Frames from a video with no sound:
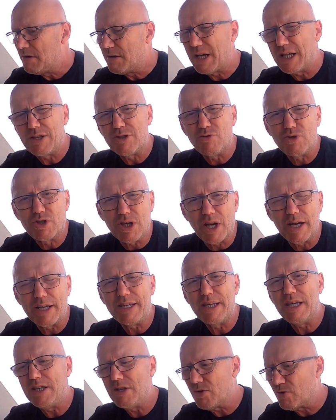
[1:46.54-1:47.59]
You can do
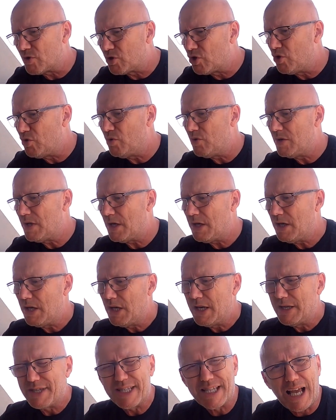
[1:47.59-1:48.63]
sardines or tuna.
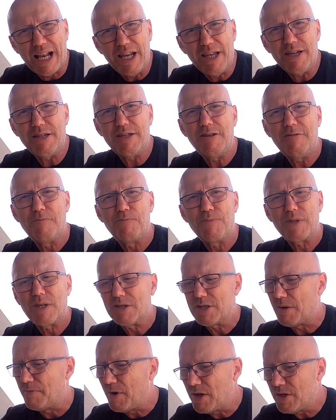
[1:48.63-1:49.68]
Salad,
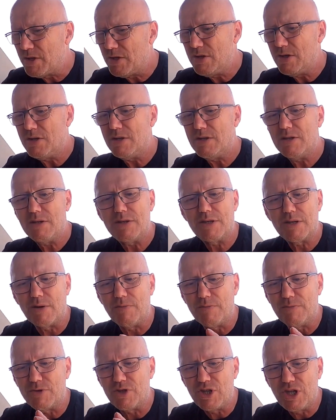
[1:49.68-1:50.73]
some onions,
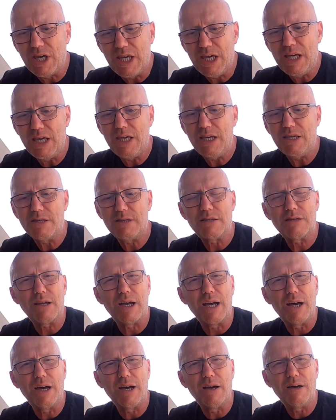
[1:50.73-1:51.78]
some cheese,
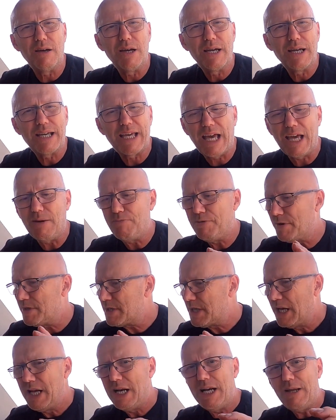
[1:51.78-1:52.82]

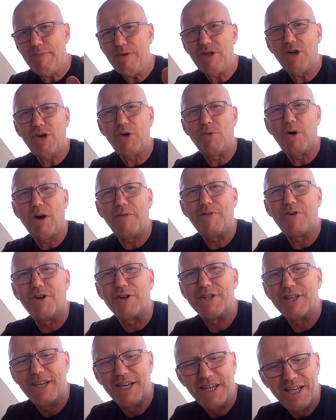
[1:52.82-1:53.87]
capers. Let me show you what I've
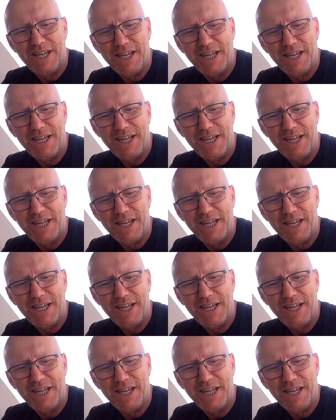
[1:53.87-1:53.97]
got.